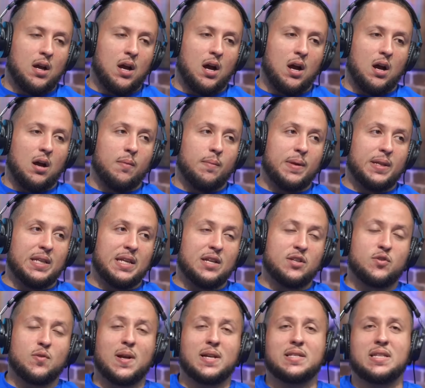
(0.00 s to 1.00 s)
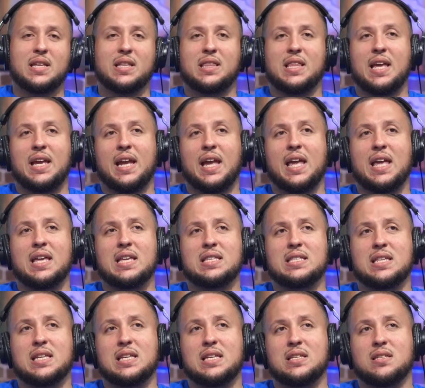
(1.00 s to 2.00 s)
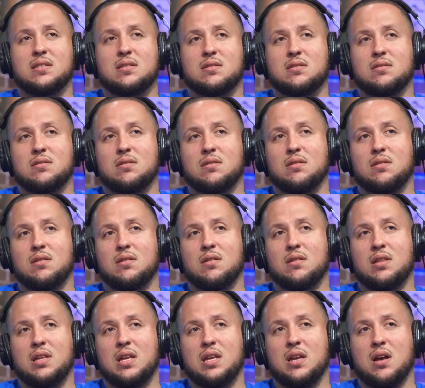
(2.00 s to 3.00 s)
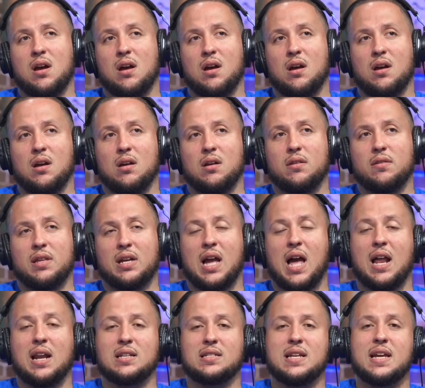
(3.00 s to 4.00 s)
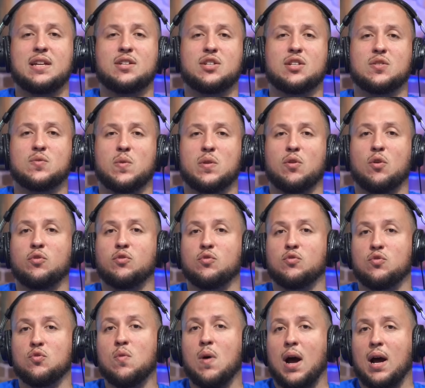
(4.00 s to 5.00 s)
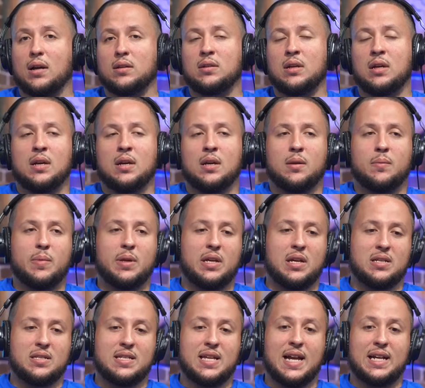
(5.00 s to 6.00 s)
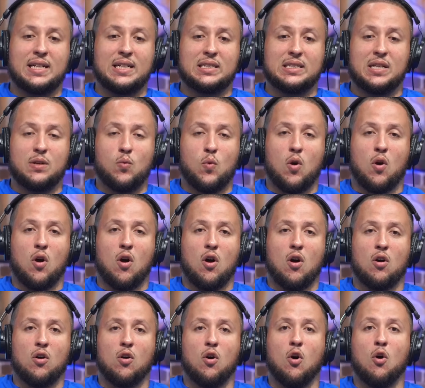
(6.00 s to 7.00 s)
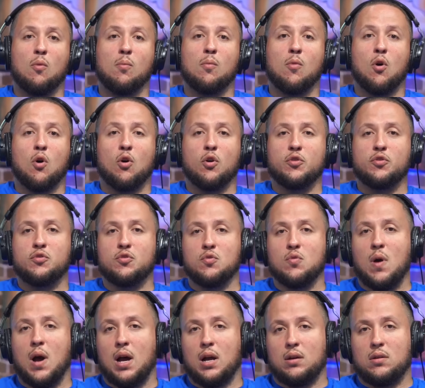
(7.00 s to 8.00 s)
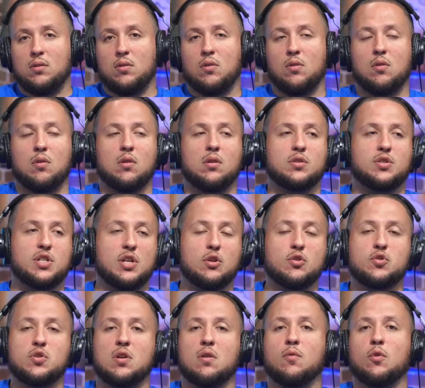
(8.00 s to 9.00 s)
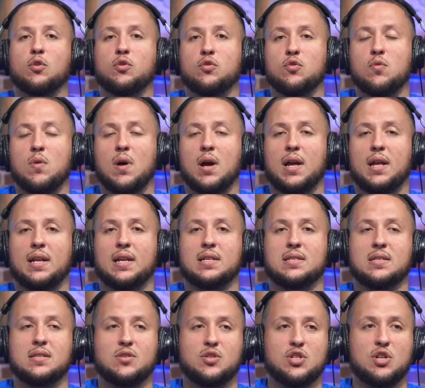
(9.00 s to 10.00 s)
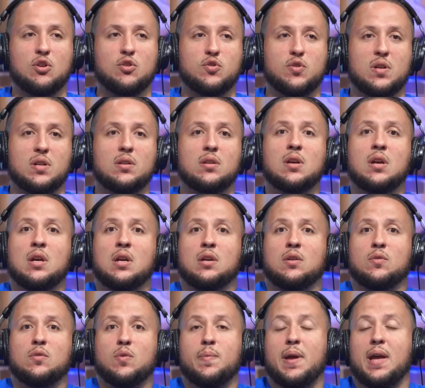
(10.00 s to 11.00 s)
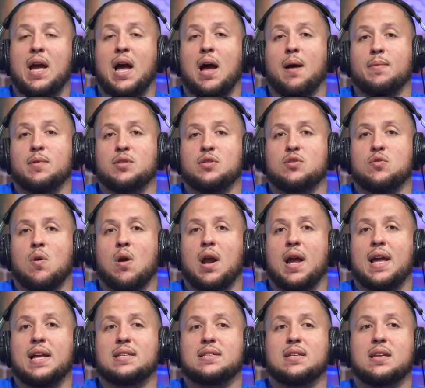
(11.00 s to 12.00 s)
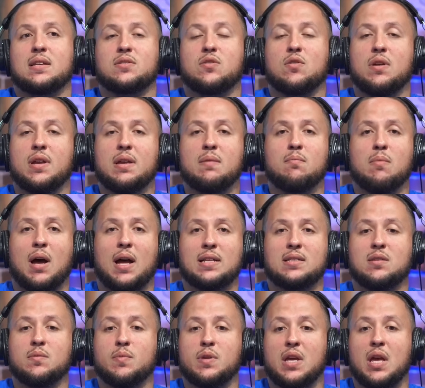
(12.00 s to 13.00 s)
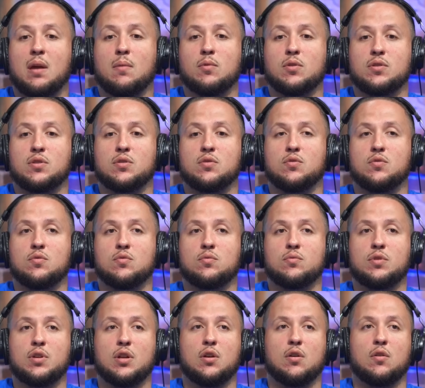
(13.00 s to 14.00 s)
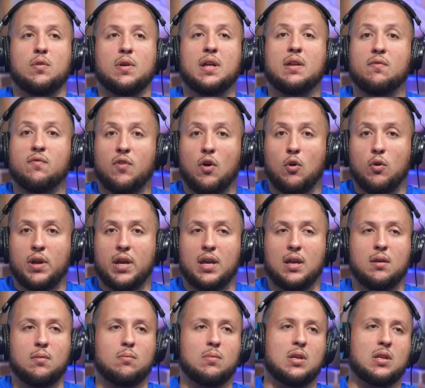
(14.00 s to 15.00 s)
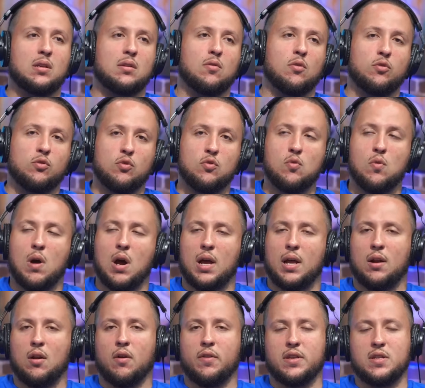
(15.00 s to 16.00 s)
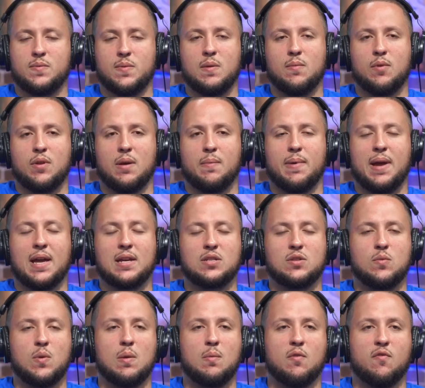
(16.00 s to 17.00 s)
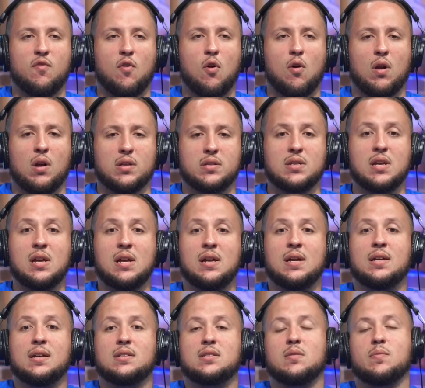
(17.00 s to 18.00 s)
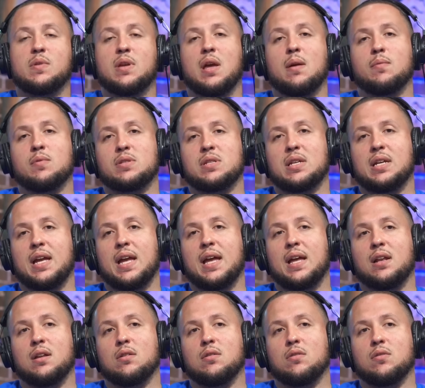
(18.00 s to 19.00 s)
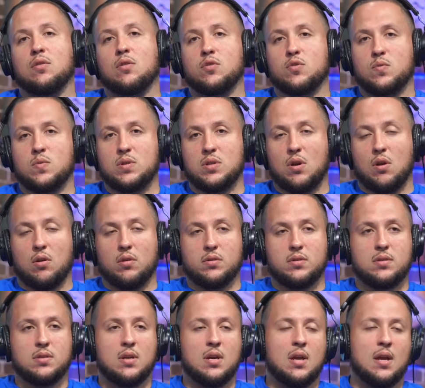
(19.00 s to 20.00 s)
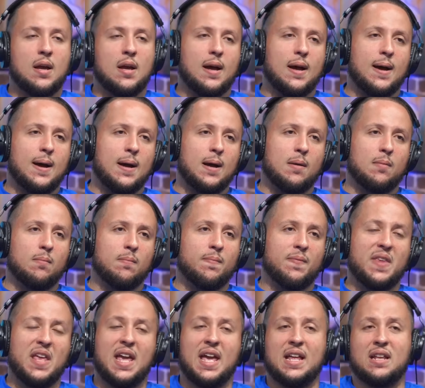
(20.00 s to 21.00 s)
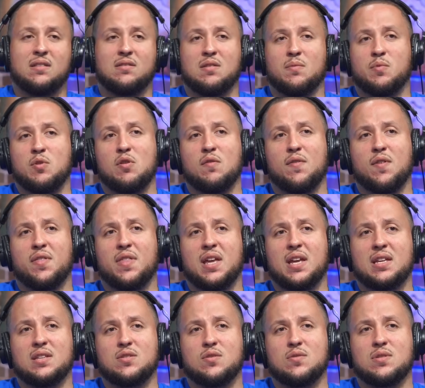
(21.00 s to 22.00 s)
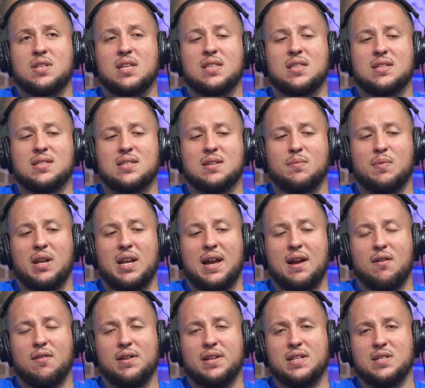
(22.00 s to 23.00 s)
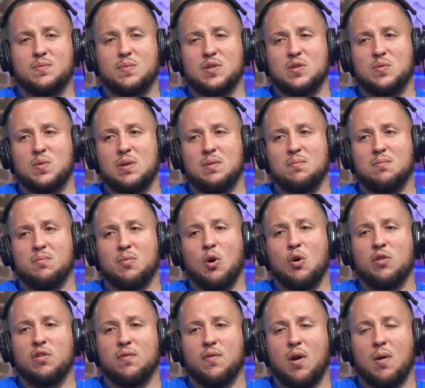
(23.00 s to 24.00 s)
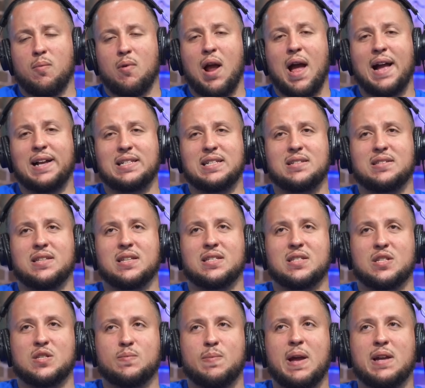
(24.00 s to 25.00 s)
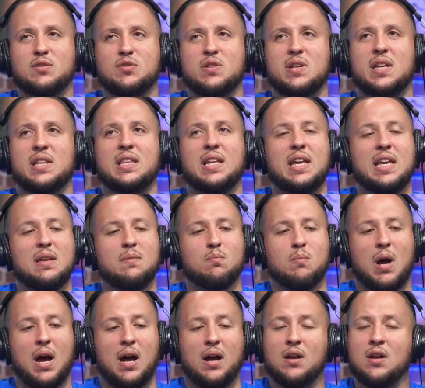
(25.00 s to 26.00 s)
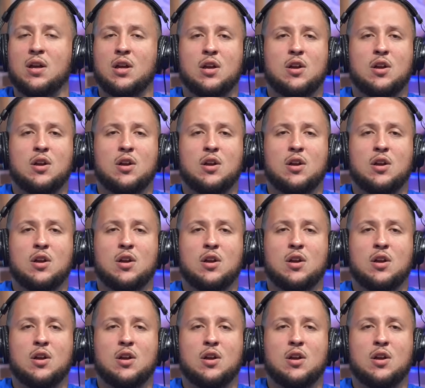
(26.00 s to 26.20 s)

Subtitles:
And the interesting thing is the connotations with Oduduwa, because technically we're all Omodua, or children of Odua, and as his children, we pay homage to our ancestor Iba to be able to, invoke him and Odua and all these people that passed away before us to be able to get those results. And the beautiful thing is you see the similarities between both of our practices, especially in the Iba.